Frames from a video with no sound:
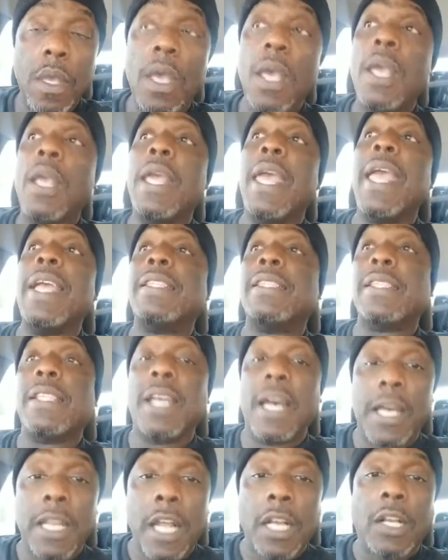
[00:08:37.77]
It's
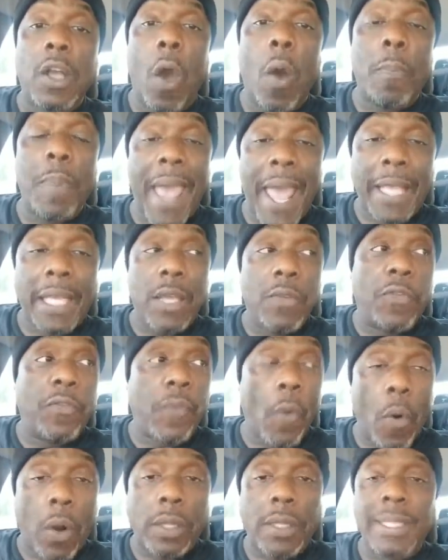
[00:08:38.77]
gonna go back and
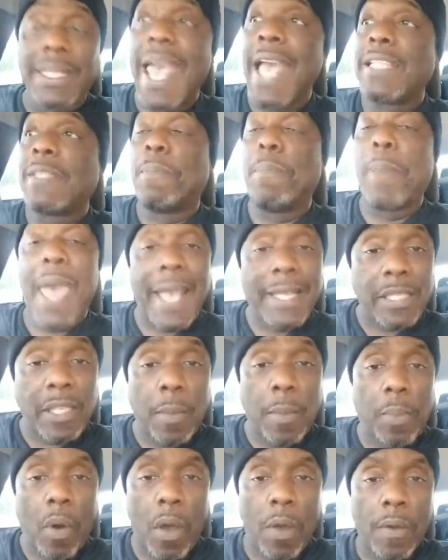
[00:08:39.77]
forth. That's
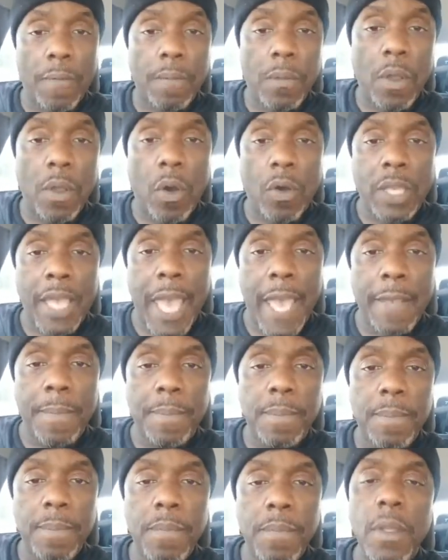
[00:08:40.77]
basketball, okay?
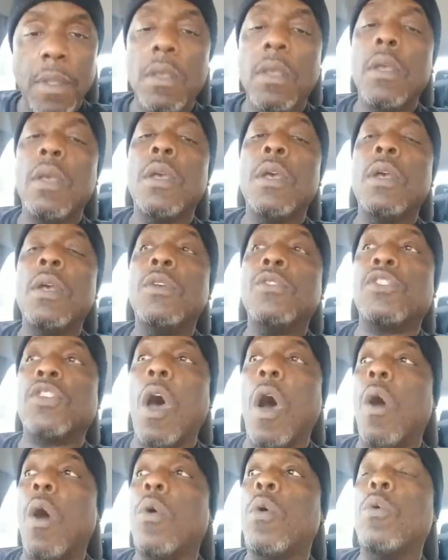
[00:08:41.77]
So
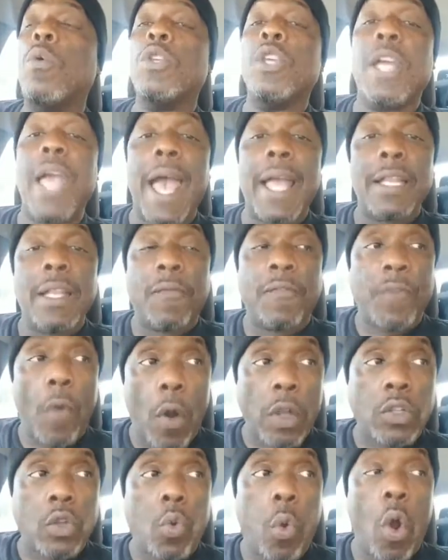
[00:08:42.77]
you got in the
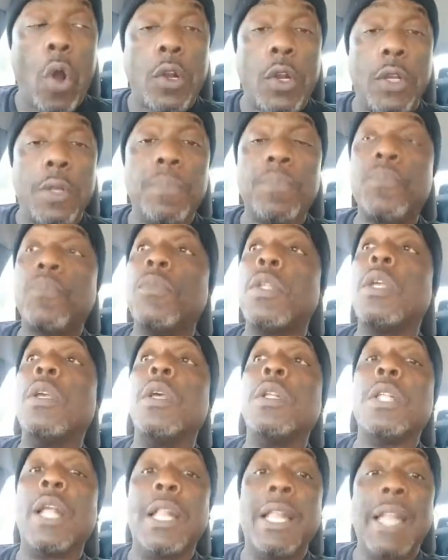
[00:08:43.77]
fourth quarter,
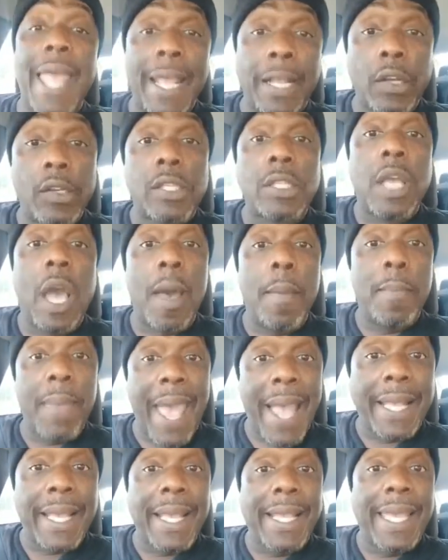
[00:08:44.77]
the Lakers come
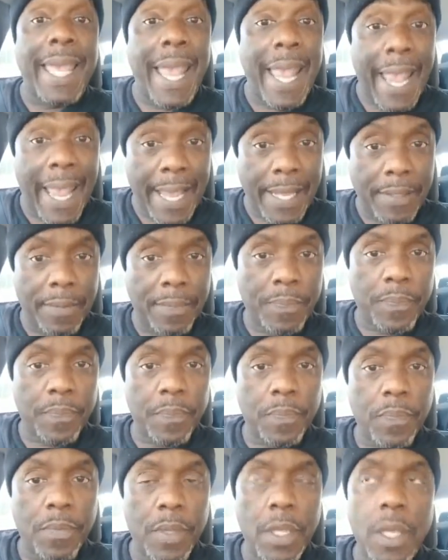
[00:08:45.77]
back again.
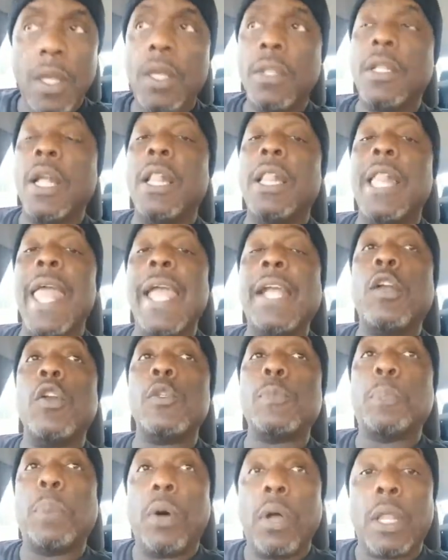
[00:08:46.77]
The Lakers
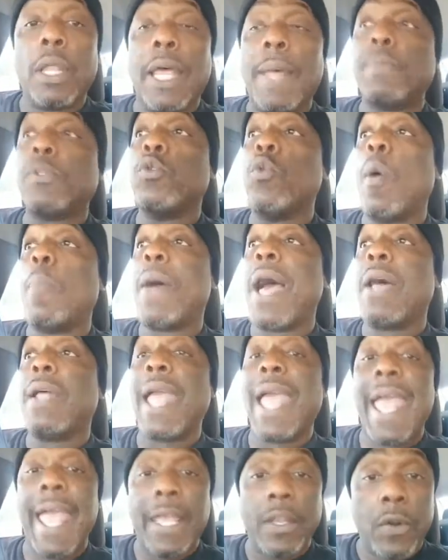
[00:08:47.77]
pull up to about
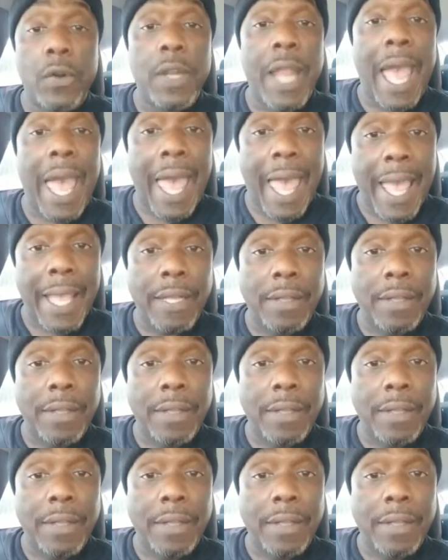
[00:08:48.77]
8 or 9.